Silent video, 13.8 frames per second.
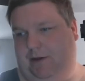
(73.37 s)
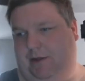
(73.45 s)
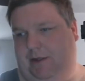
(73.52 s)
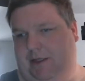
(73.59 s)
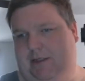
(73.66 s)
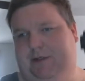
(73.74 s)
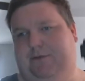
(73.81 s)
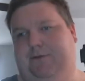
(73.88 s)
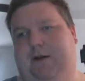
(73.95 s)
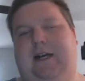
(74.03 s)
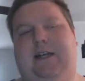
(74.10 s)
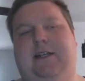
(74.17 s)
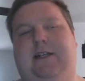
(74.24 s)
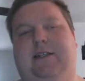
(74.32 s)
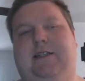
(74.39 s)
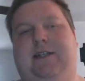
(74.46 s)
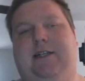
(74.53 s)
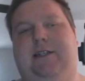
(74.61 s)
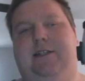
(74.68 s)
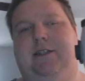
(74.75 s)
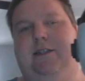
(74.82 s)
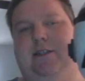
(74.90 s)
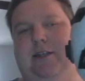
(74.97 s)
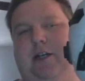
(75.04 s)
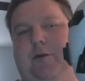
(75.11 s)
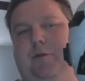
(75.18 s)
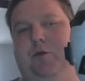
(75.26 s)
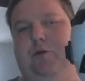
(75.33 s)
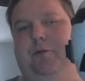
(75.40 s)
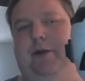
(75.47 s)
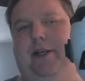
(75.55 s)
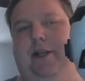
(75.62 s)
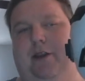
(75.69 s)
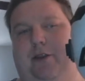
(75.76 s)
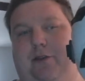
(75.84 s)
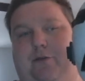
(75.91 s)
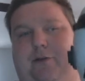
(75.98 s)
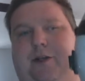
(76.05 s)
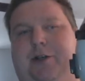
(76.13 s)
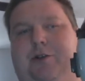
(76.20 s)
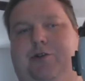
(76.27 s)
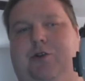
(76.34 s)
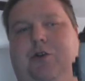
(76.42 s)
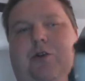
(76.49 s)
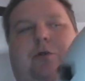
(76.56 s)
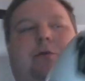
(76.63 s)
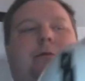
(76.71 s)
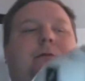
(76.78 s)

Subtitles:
this riding season, this helmet will be 3 years old.